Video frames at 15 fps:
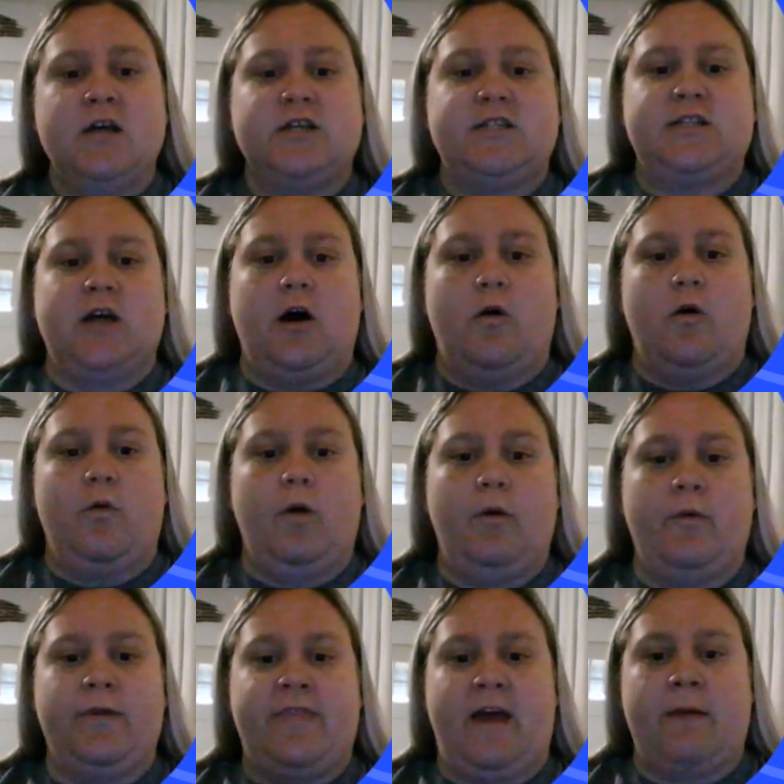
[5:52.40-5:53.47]
So
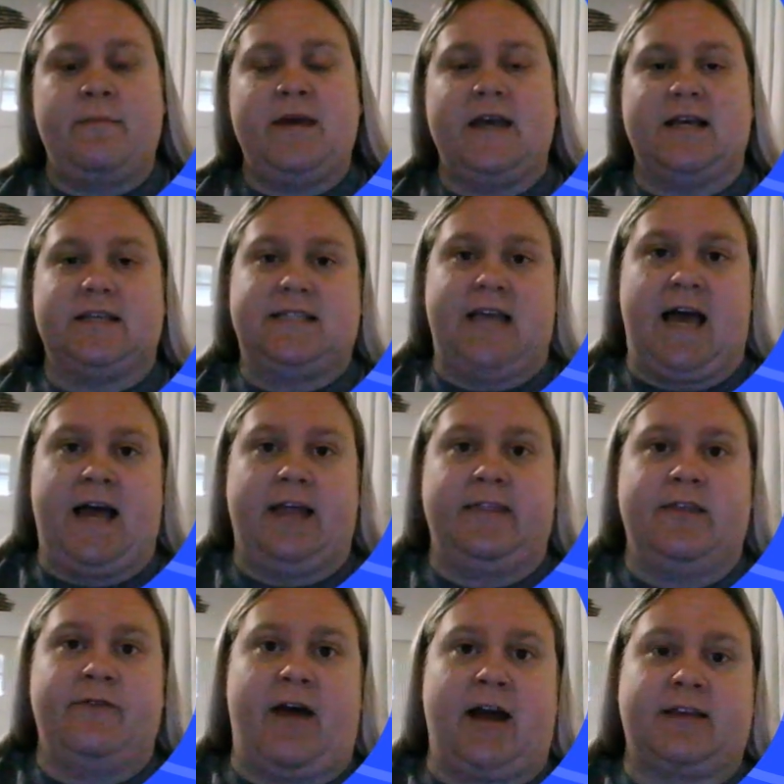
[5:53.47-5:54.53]
with that being said,
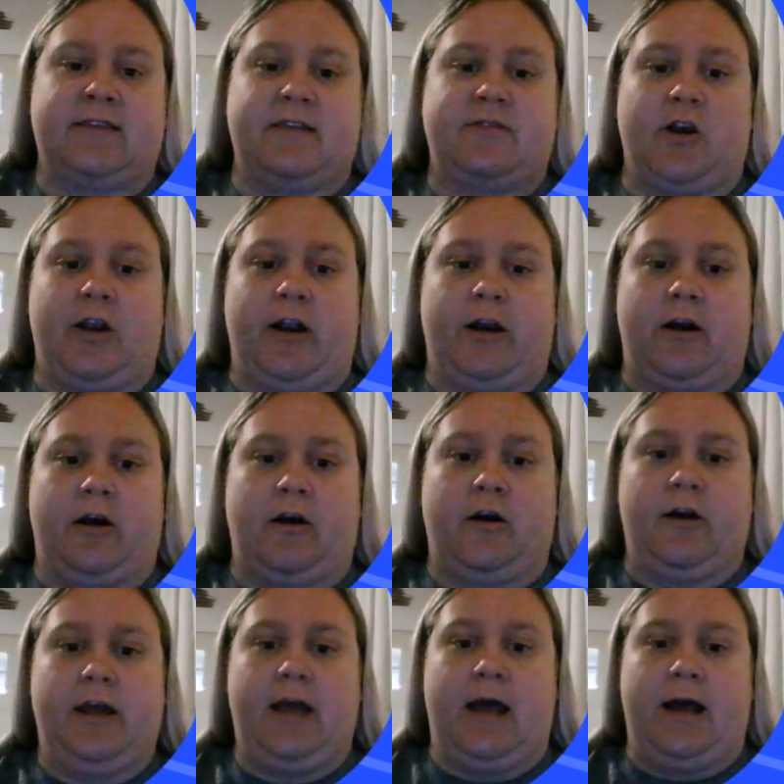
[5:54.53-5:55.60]
the fact that
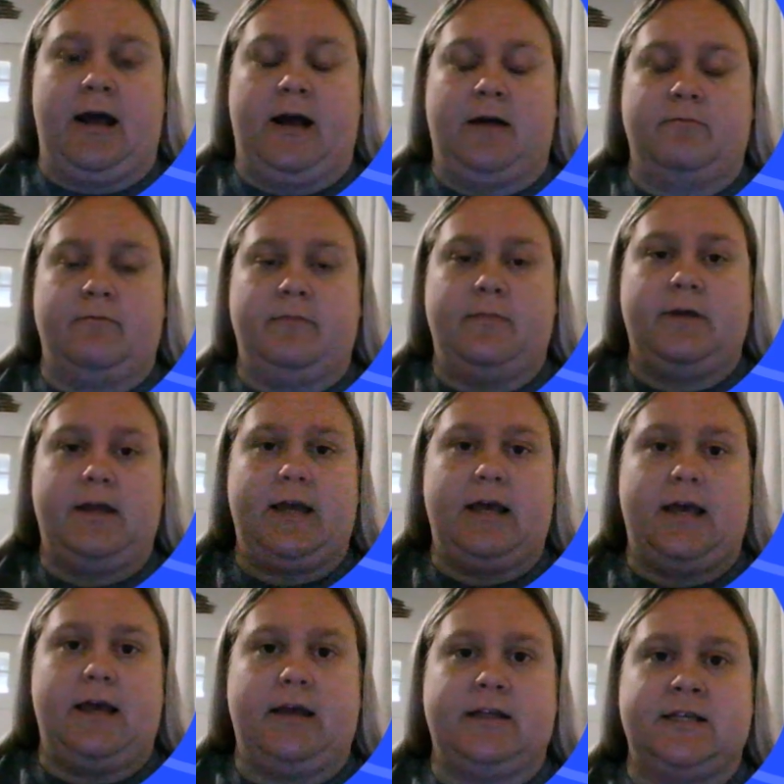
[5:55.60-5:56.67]
they're
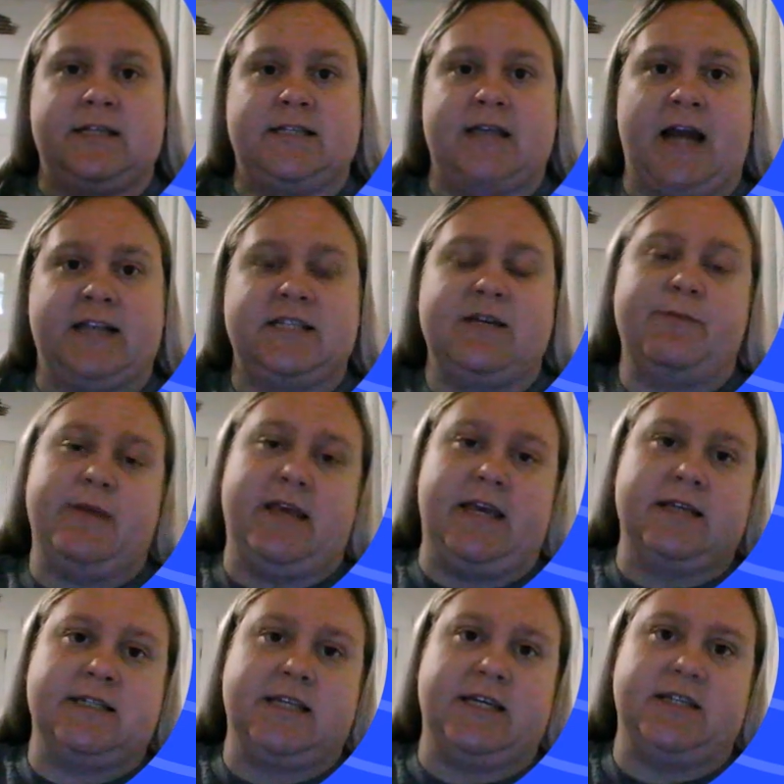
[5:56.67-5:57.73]
designed to be
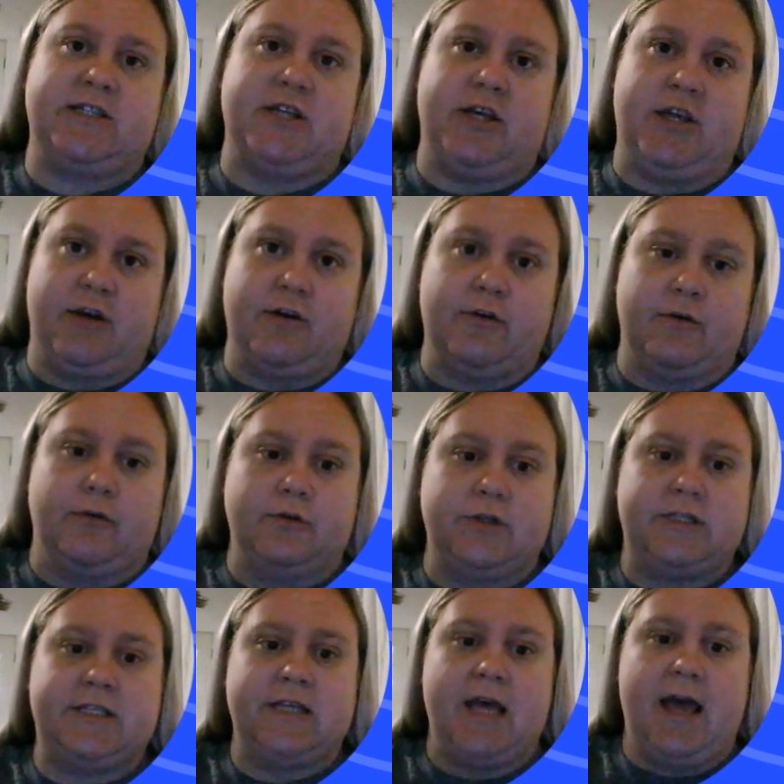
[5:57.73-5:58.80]
easy to
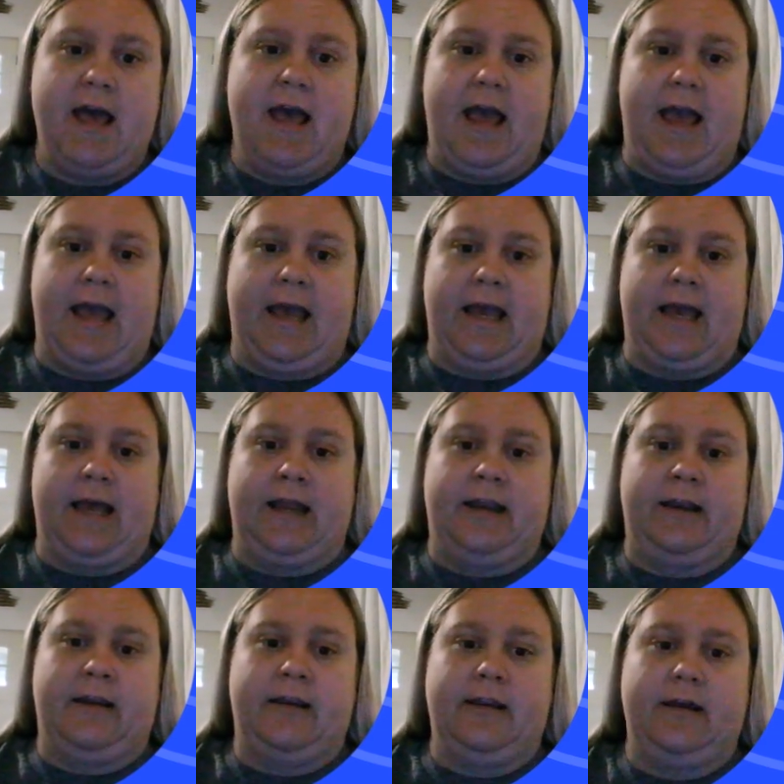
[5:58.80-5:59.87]
use,
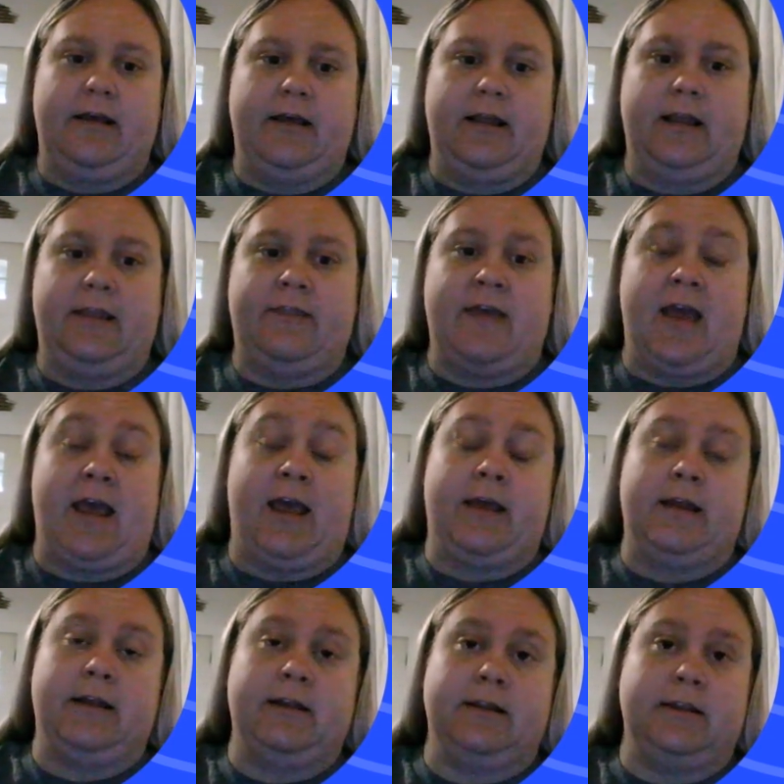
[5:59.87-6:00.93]
and
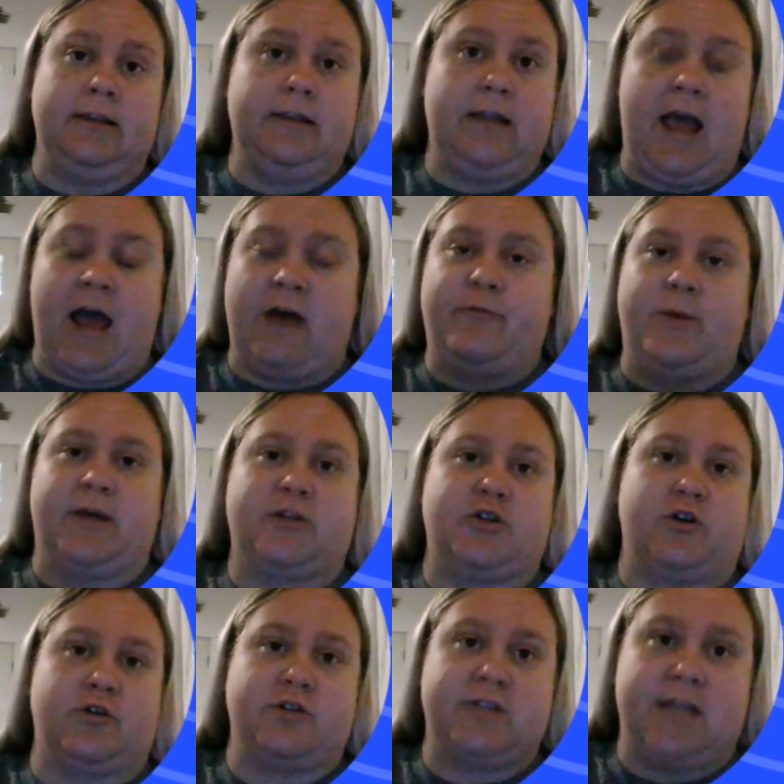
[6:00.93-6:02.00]
they have
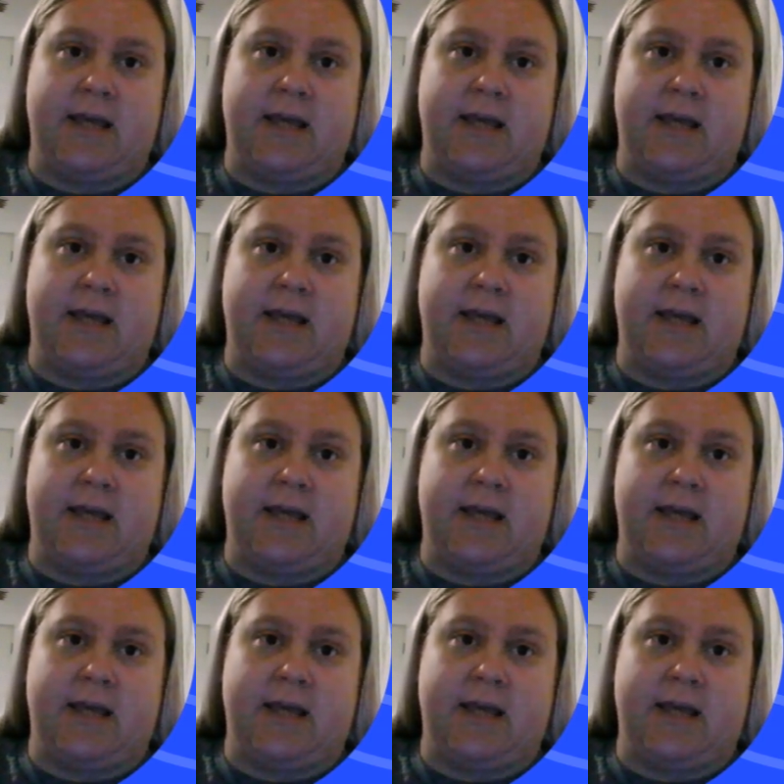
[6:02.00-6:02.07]
pictures,